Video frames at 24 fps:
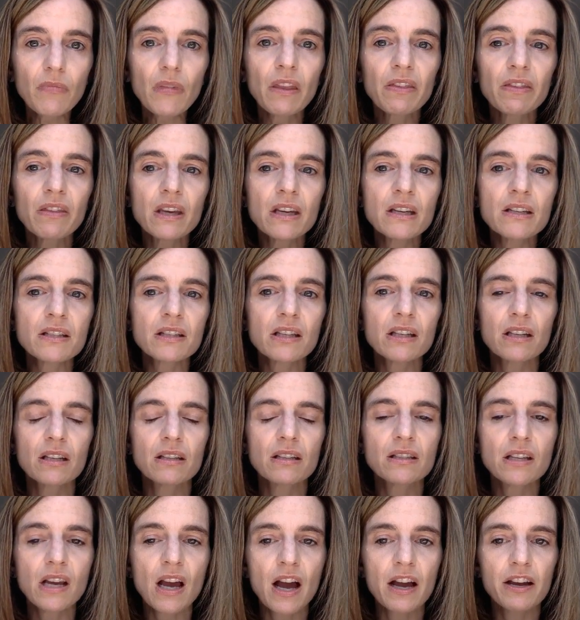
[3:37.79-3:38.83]
this
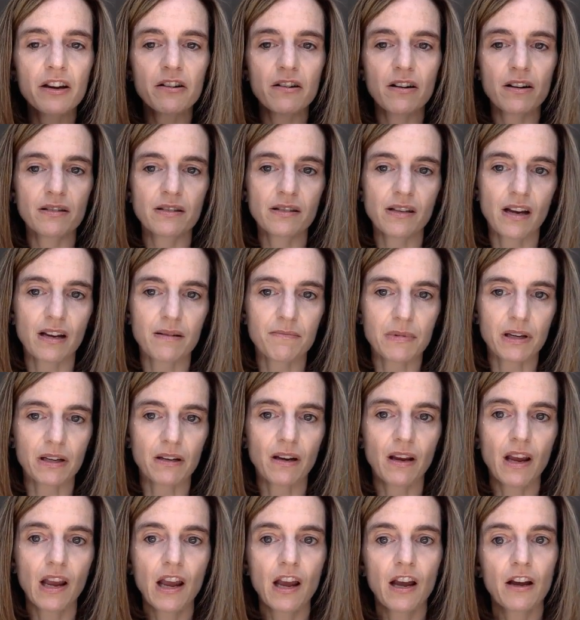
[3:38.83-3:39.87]
entire assignment
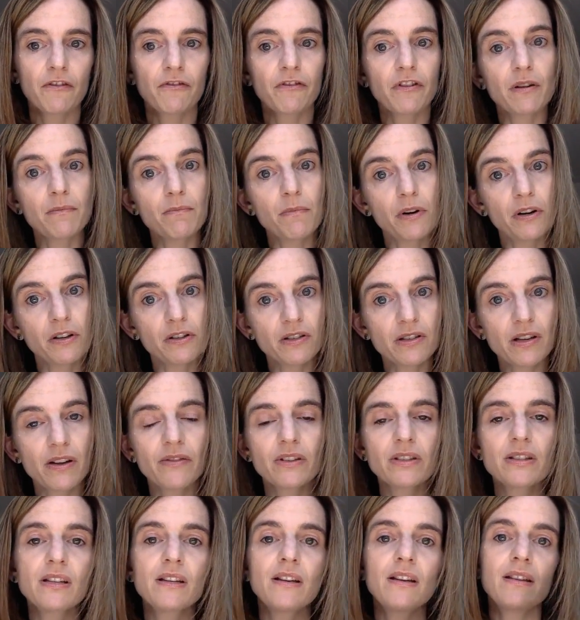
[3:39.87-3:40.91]
from March
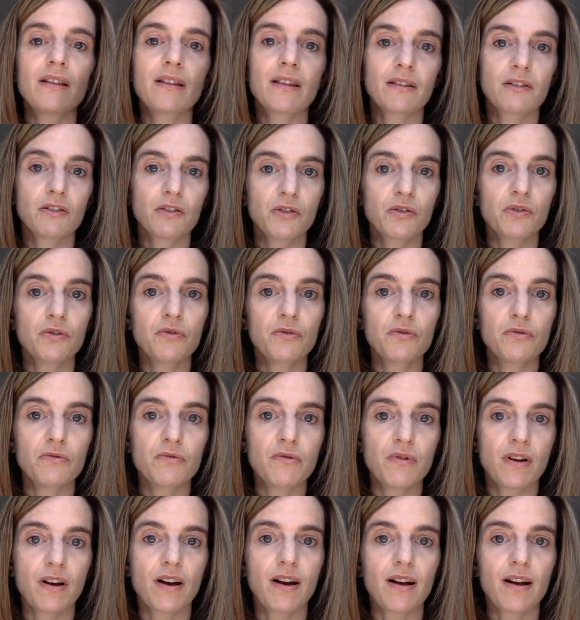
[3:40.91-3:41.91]
17th to